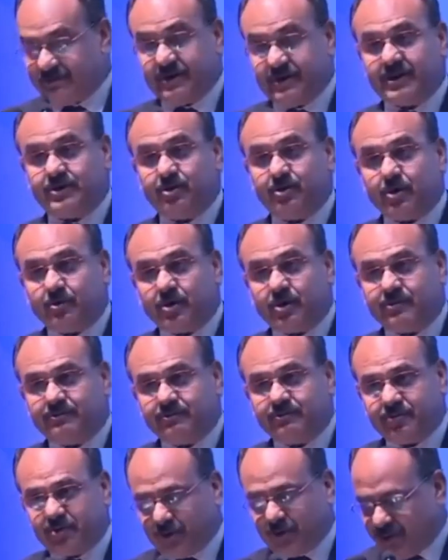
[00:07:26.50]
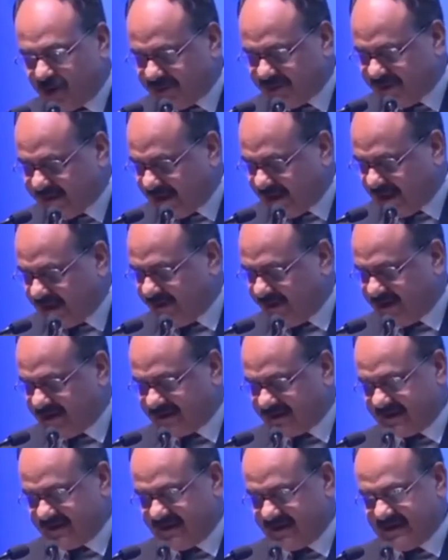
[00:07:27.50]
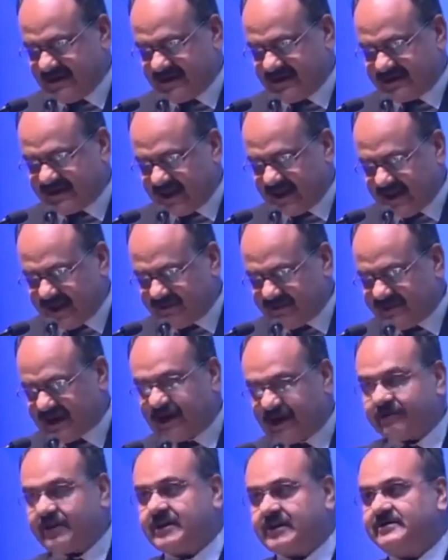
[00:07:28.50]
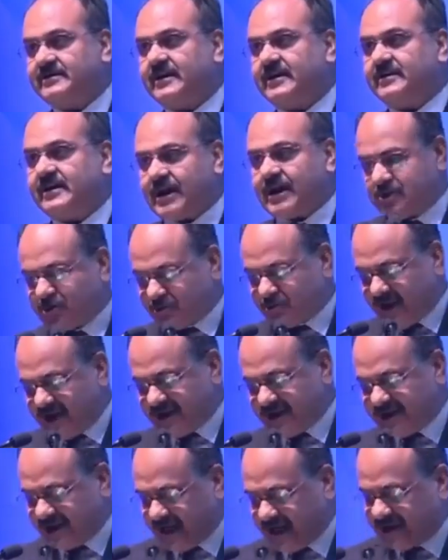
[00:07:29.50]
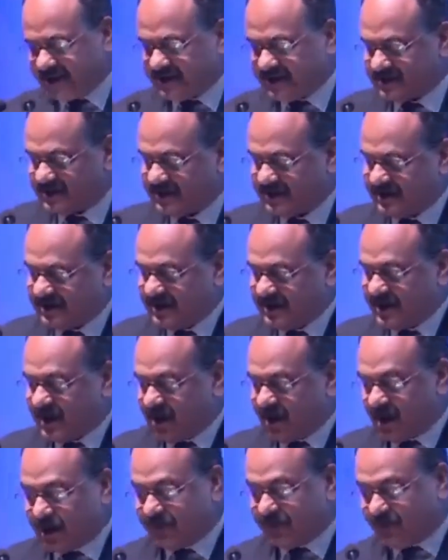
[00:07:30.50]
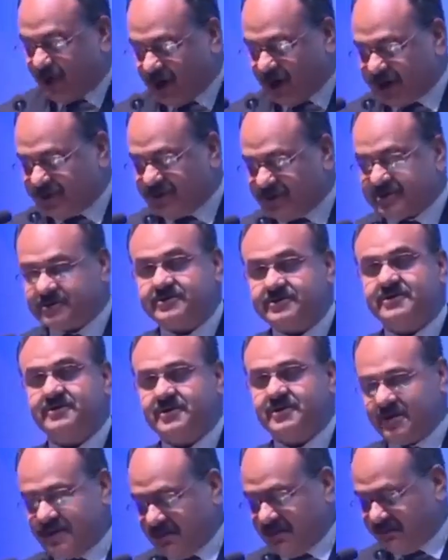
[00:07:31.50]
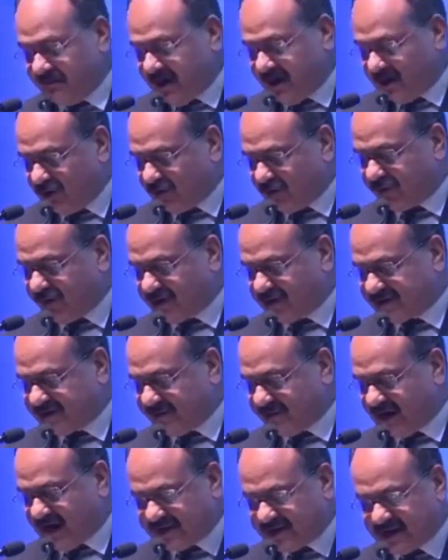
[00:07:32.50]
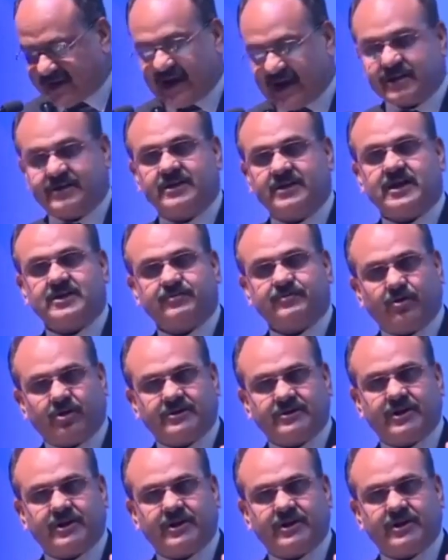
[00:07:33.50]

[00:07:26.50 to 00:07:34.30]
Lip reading: will no more be relevant. Salim Javed and Rajkumar Hiranis of Bollywoods may look for some other ideas for